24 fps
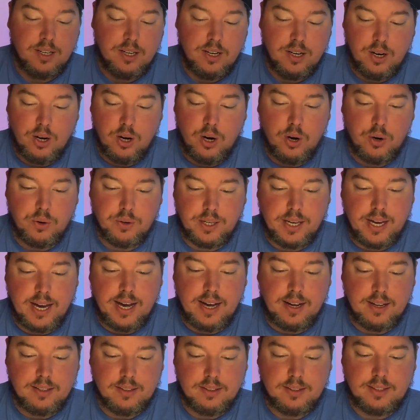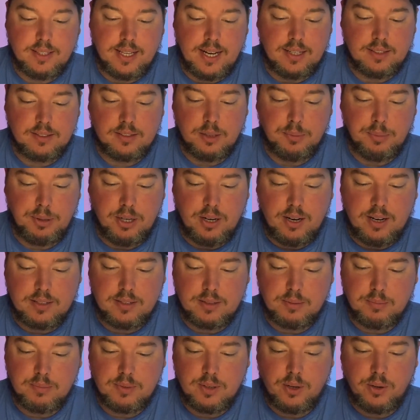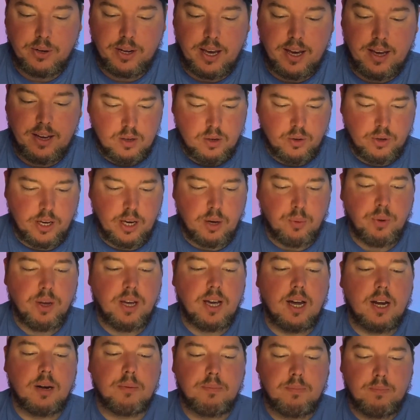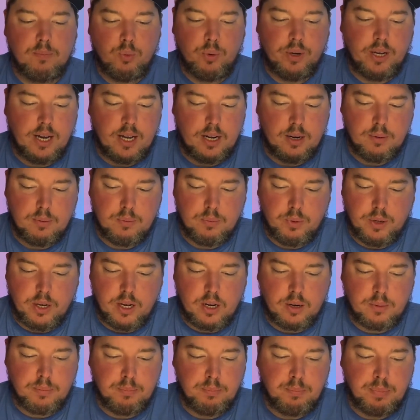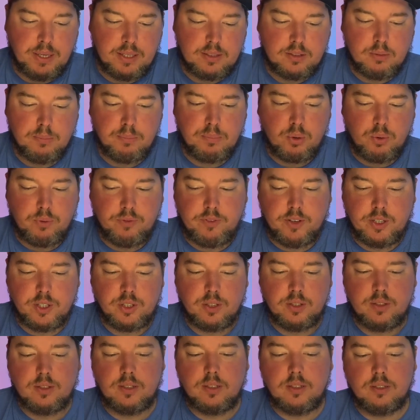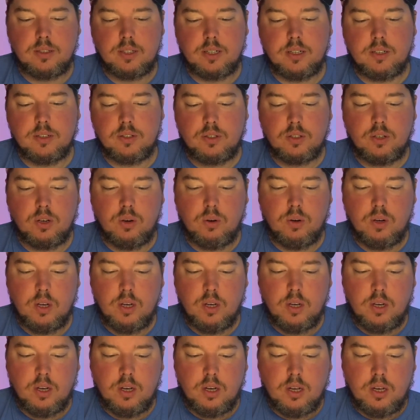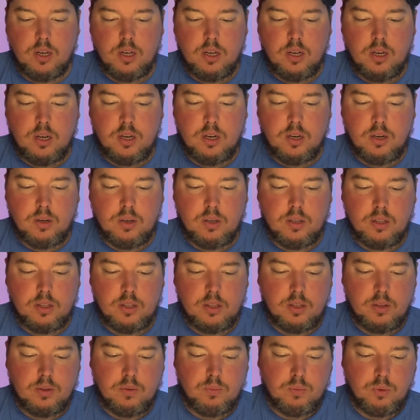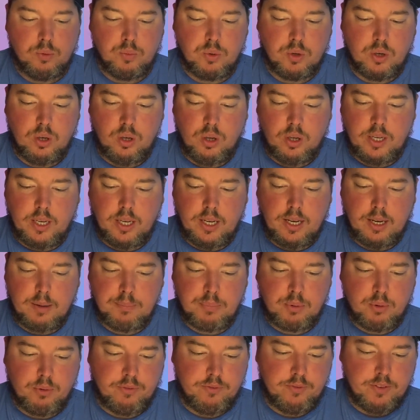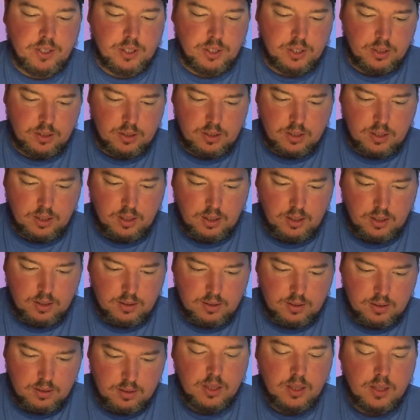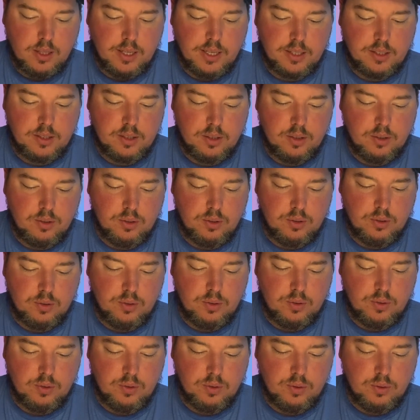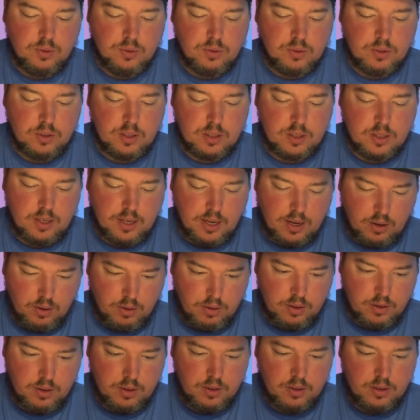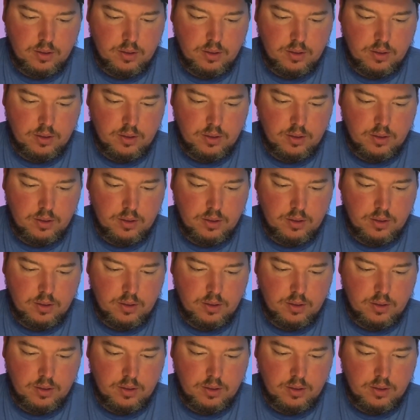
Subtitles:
Oh yeah, that's going to be awesome. Okay. We gotta pick some proficiencies here. So when we're looking at proficiencies, let's do stealth.